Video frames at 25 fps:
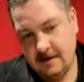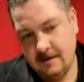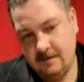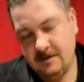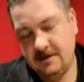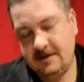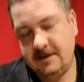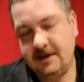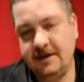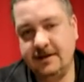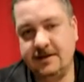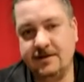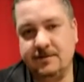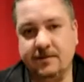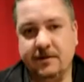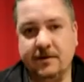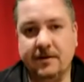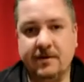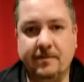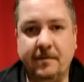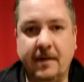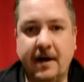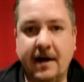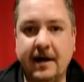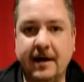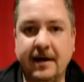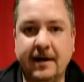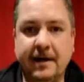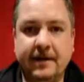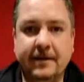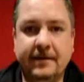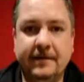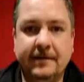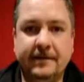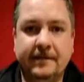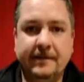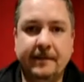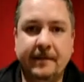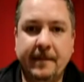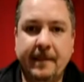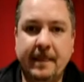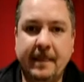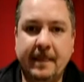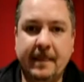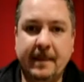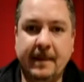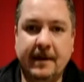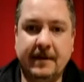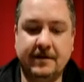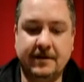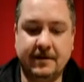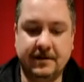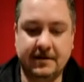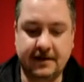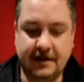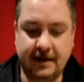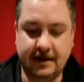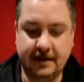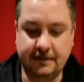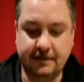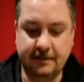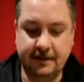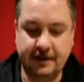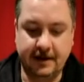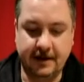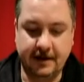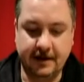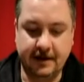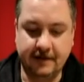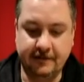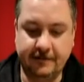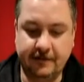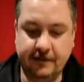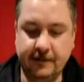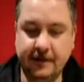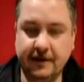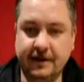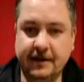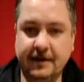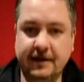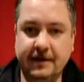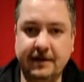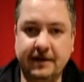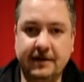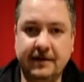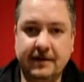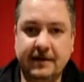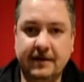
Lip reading: Let's say it's worth buying. You just got to be careful with it.